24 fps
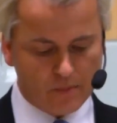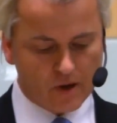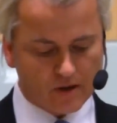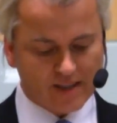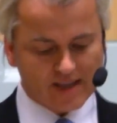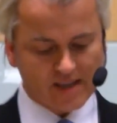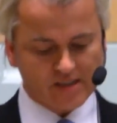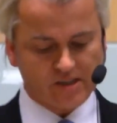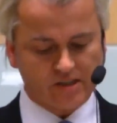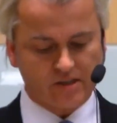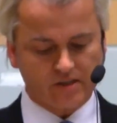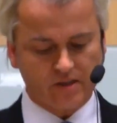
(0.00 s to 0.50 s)

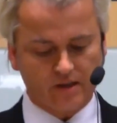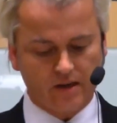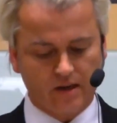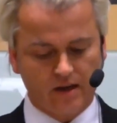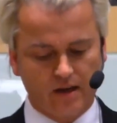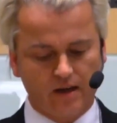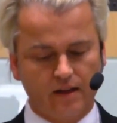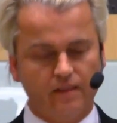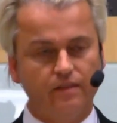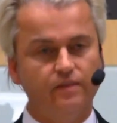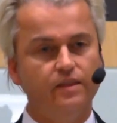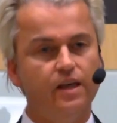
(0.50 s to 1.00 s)
But this
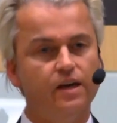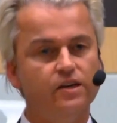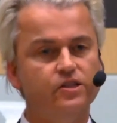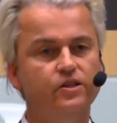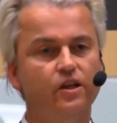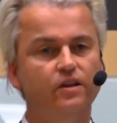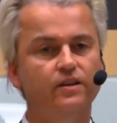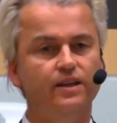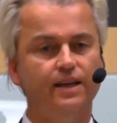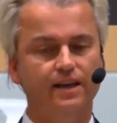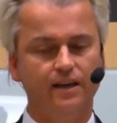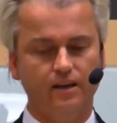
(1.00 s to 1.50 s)

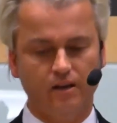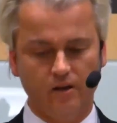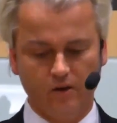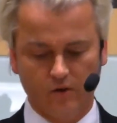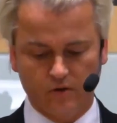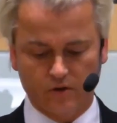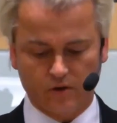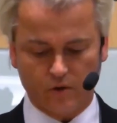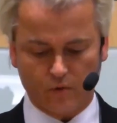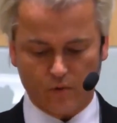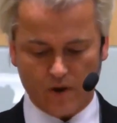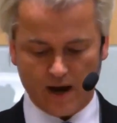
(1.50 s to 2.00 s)
does not
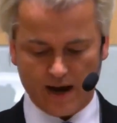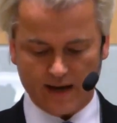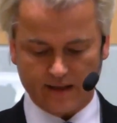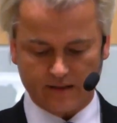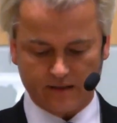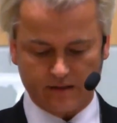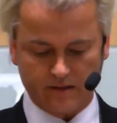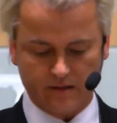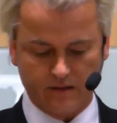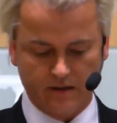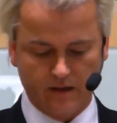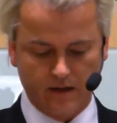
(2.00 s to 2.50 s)
include the
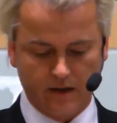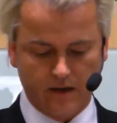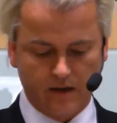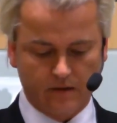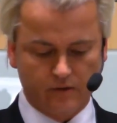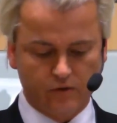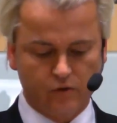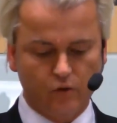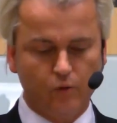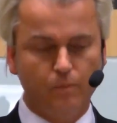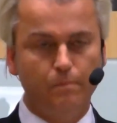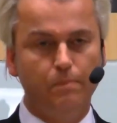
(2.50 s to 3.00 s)
right
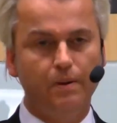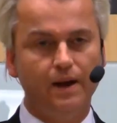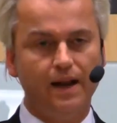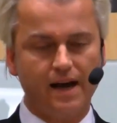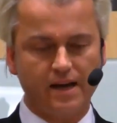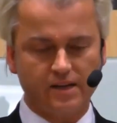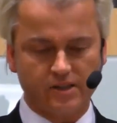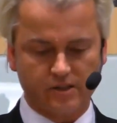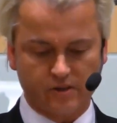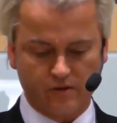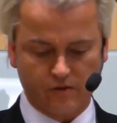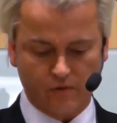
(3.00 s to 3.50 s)
to
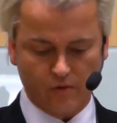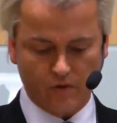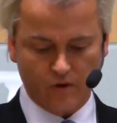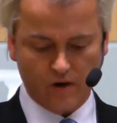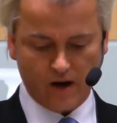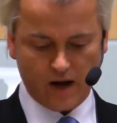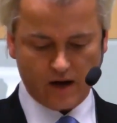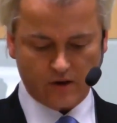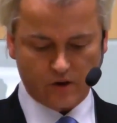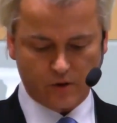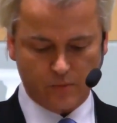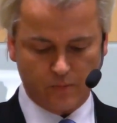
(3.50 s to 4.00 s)
blast
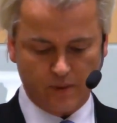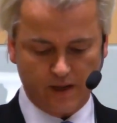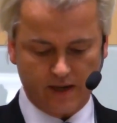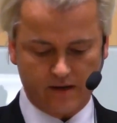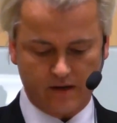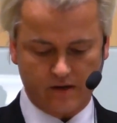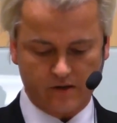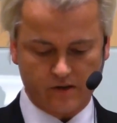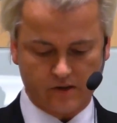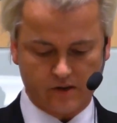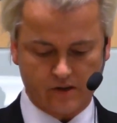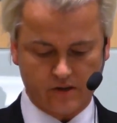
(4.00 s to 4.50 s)
through
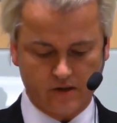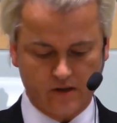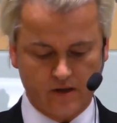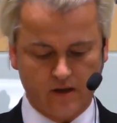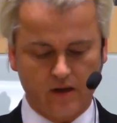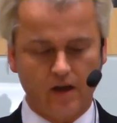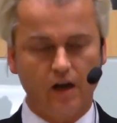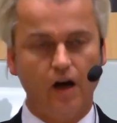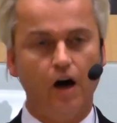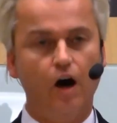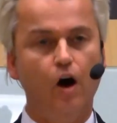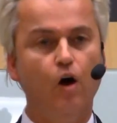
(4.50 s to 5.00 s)
loudspeakers
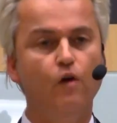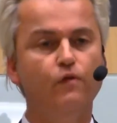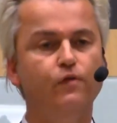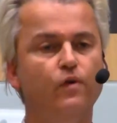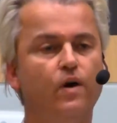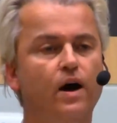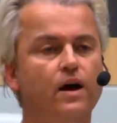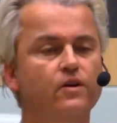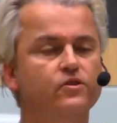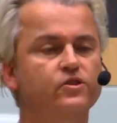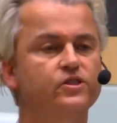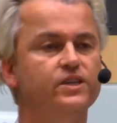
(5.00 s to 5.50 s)

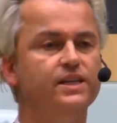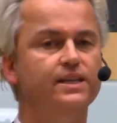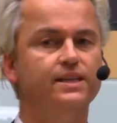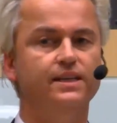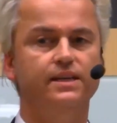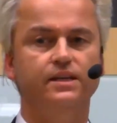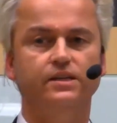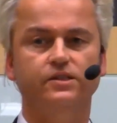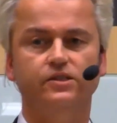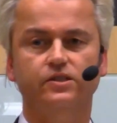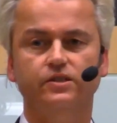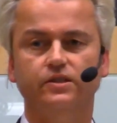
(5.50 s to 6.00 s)
over our
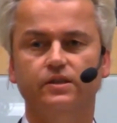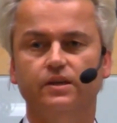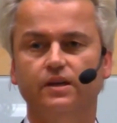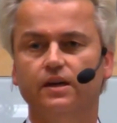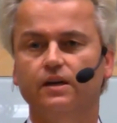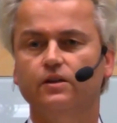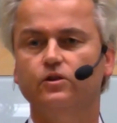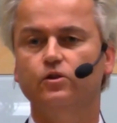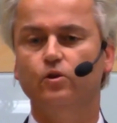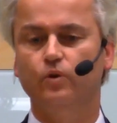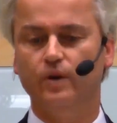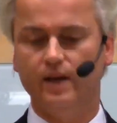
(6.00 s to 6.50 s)
cities
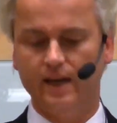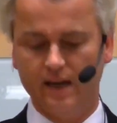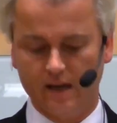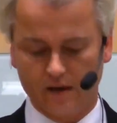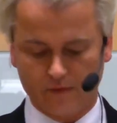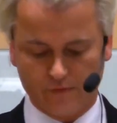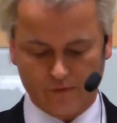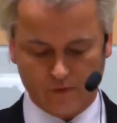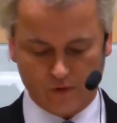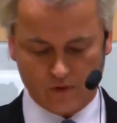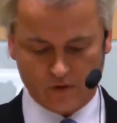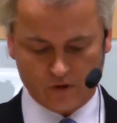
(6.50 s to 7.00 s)
to
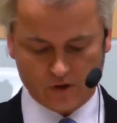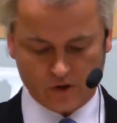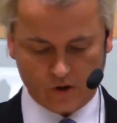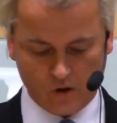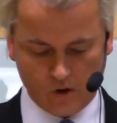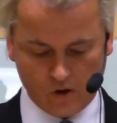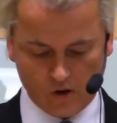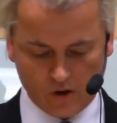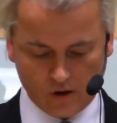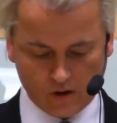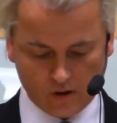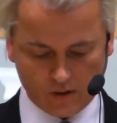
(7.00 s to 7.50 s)
hear for us
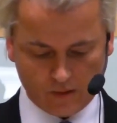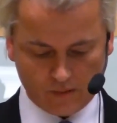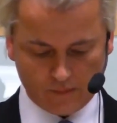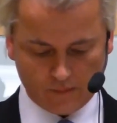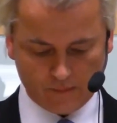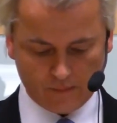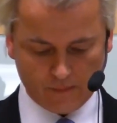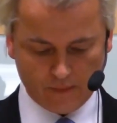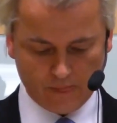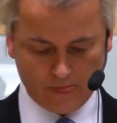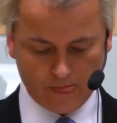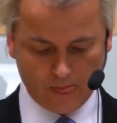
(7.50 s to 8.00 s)

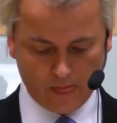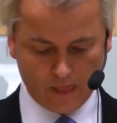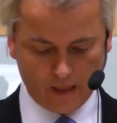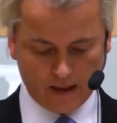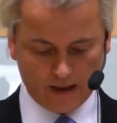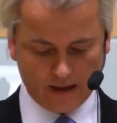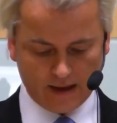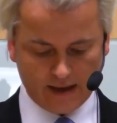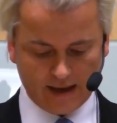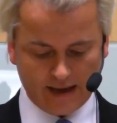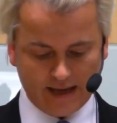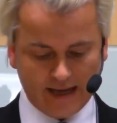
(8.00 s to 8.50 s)
all,
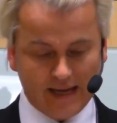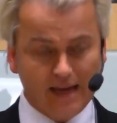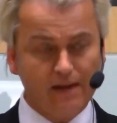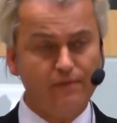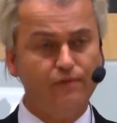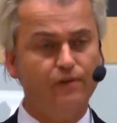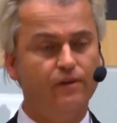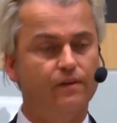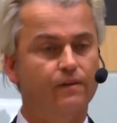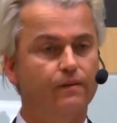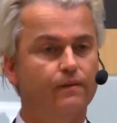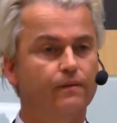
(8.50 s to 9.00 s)

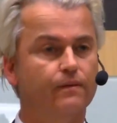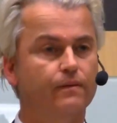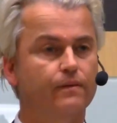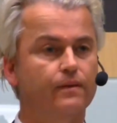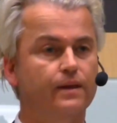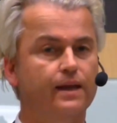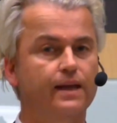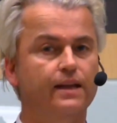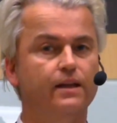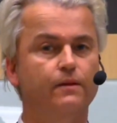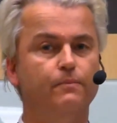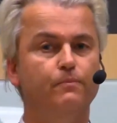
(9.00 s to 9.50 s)

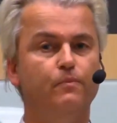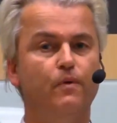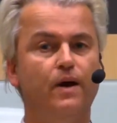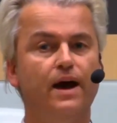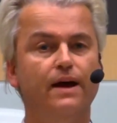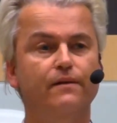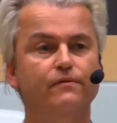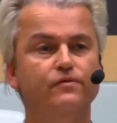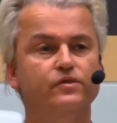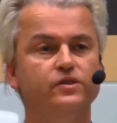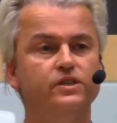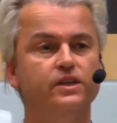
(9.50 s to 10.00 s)
even in the
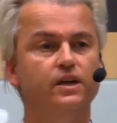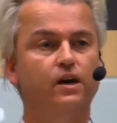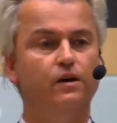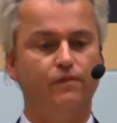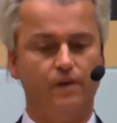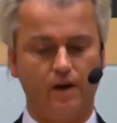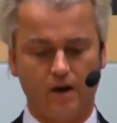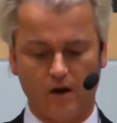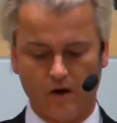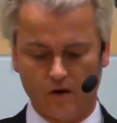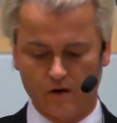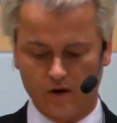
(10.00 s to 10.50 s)
privacy
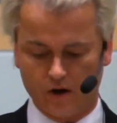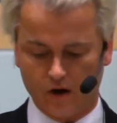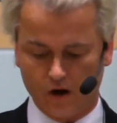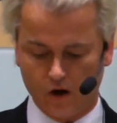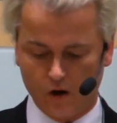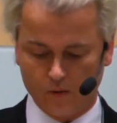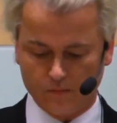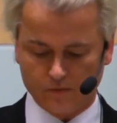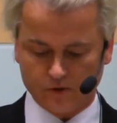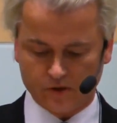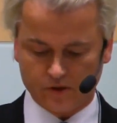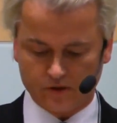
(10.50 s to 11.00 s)
of our own
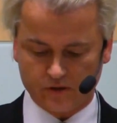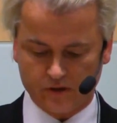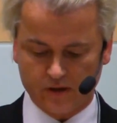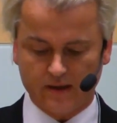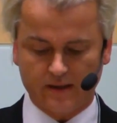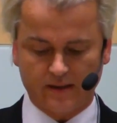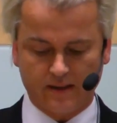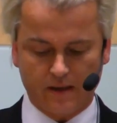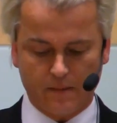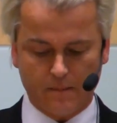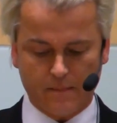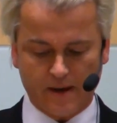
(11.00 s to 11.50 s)
homes,
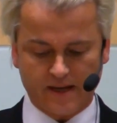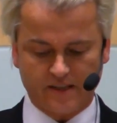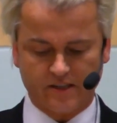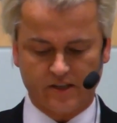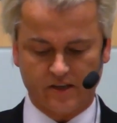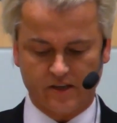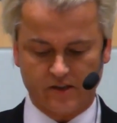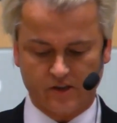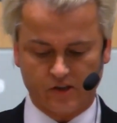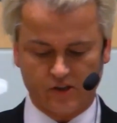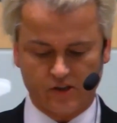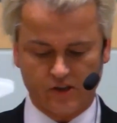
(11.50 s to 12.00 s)
the
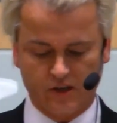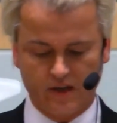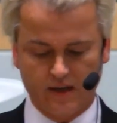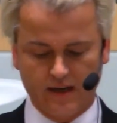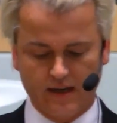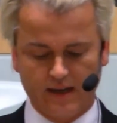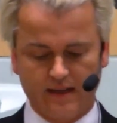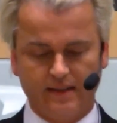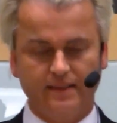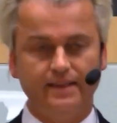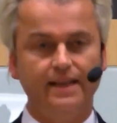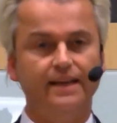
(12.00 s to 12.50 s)
message
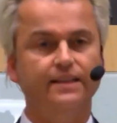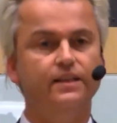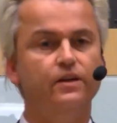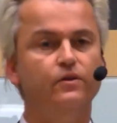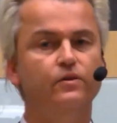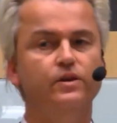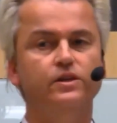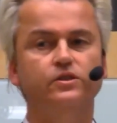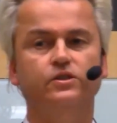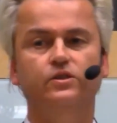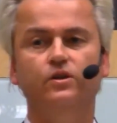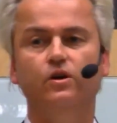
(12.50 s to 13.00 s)
that
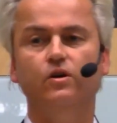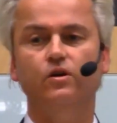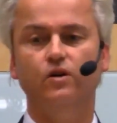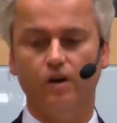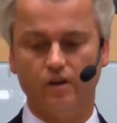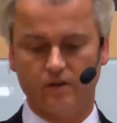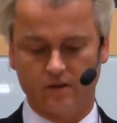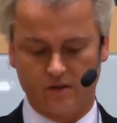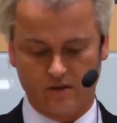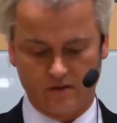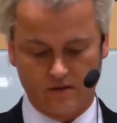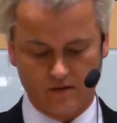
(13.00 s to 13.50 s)
there is no
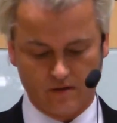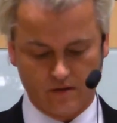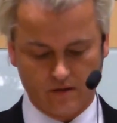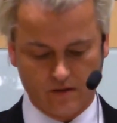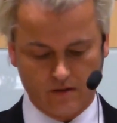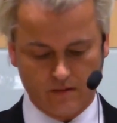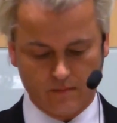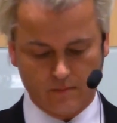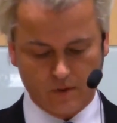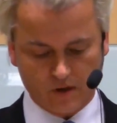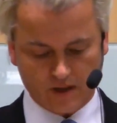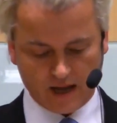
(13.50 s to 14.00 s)
God
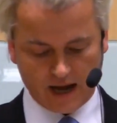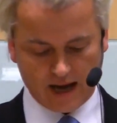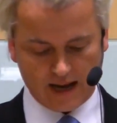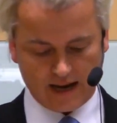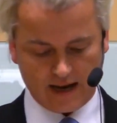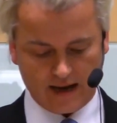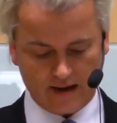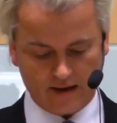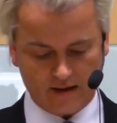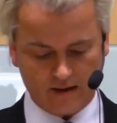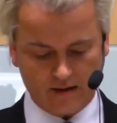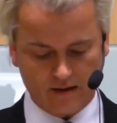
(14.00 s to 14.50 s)
but
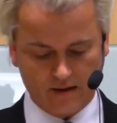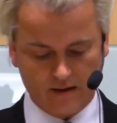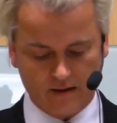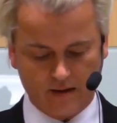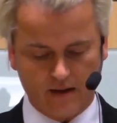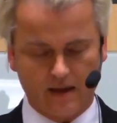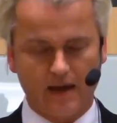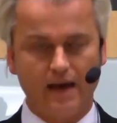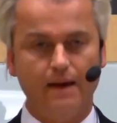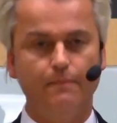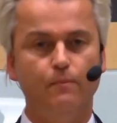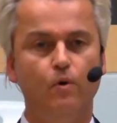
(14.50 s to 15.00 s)
Allah
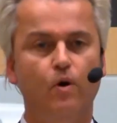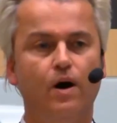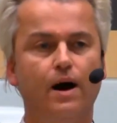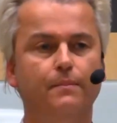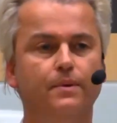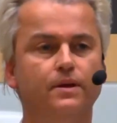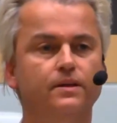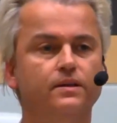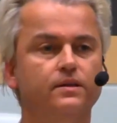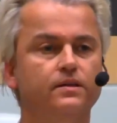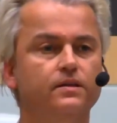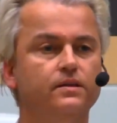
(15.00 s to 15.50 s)
and
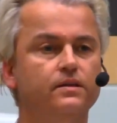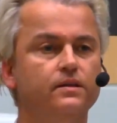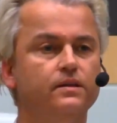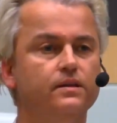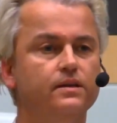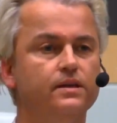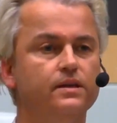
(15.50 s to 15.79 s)
Muhammad